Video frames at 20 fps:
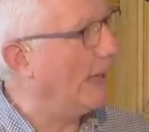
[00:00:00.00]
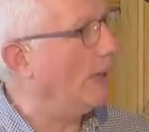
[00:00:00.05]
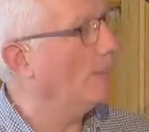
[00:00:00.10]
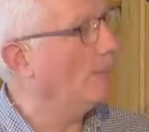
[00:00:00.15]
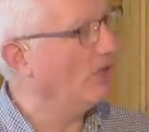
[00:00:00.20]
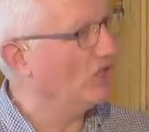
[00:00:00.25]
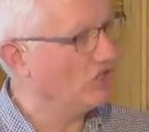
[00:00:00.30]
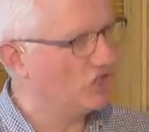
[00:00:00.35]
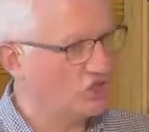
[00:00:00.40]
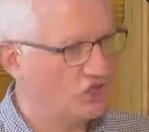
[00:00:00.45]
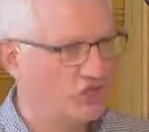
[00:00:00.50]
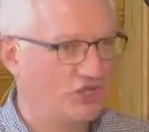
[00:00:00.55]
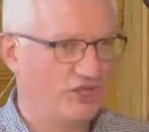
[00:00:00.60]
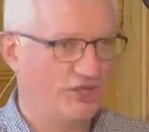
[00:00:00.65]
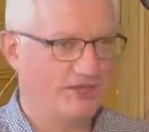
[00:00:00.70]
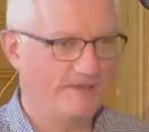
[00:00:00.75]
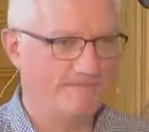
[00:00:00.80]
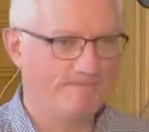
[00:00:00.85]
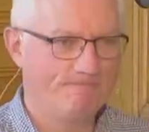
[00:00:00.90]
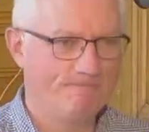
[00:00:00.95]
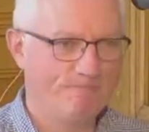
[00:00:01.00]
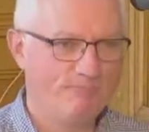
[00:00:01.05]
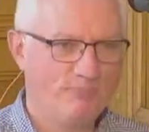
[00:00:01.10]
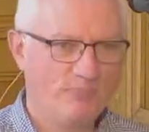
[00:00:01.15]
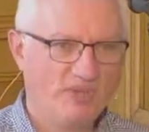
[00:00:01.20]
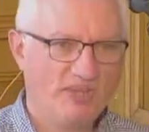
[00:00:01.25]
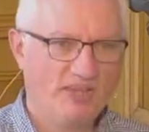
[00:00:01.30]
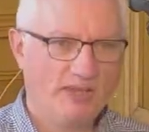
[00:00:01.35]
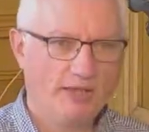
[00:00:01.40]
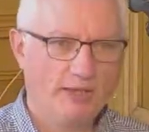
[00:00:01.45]
image
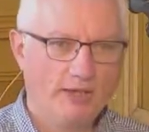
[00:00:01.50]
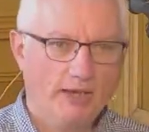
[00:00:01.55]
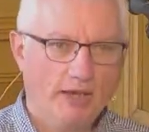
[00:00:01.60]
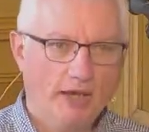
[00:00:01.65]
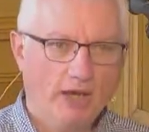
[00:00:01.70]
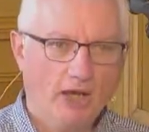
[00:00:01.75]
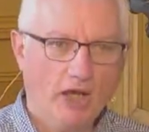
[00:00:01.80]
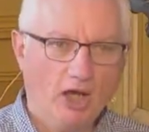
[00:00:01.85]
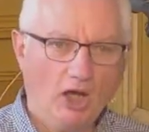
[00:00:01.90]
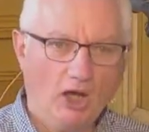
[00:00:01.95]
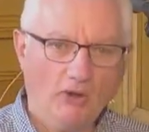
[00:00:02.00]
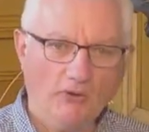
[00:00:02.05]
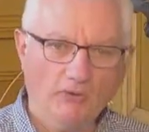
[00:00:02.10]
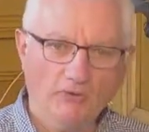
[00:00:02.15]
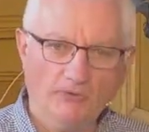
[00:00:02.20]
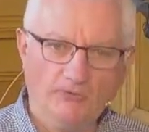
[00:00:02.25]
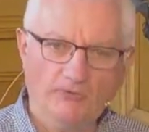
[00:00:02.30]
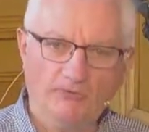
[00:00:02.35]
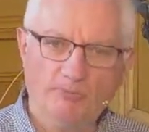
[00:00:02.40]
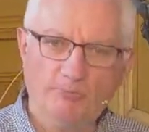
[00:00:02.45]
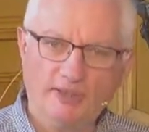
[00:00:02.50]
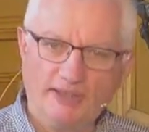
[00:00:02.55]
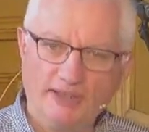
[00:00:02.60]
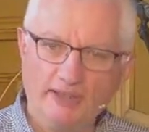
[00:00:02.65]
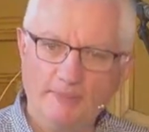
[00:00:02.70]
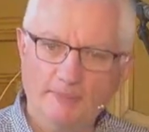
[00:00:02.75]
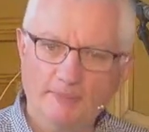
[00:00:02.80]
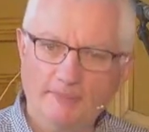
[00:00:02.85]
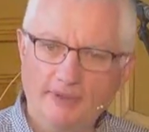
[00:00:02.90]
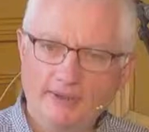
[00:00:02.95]
of
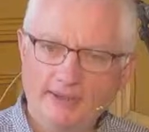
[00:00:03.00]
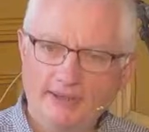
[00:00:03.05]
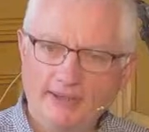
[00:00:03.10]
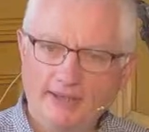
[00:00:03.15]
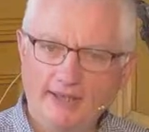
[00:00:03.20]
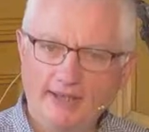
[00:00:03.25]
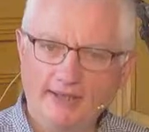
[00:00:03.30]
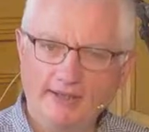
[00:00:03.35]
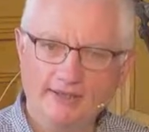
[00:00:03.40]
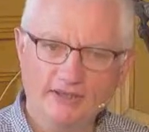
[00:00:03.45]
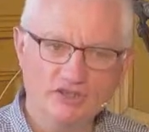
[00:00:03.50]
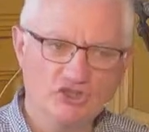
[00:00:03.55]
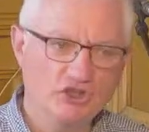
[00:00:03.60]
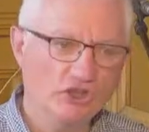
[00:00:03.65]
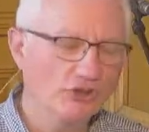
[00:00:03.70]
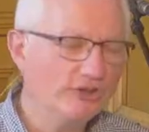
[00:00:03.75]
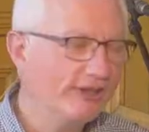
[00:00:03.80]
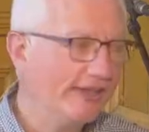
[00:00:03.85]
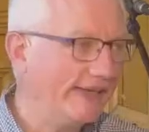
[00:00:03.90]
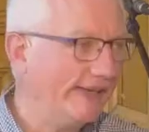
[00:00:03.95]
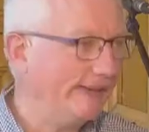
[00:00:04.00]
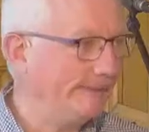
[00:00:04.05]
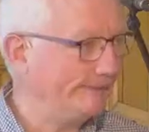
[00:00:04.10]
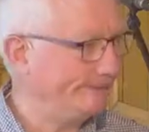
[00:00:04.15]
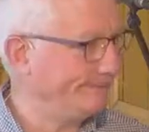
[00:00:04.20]
Balaam and his donkey?